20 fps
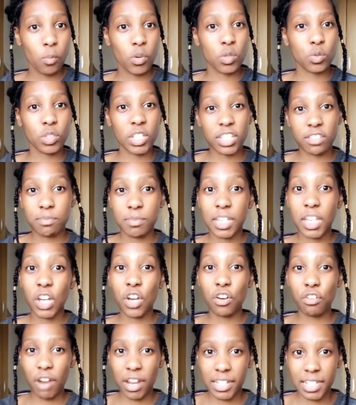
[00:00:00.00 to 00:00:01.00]
which would give me
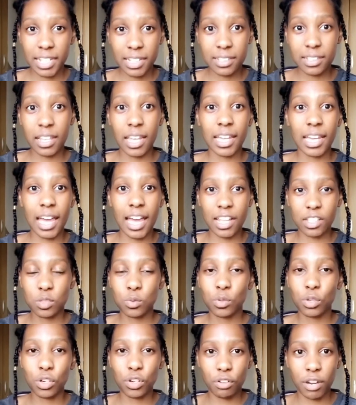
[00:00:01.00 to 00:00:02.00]
credit, like
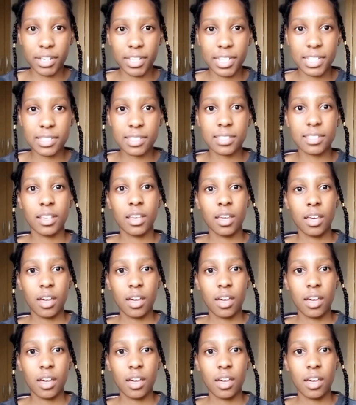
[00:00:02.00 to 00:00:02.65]
actual credits,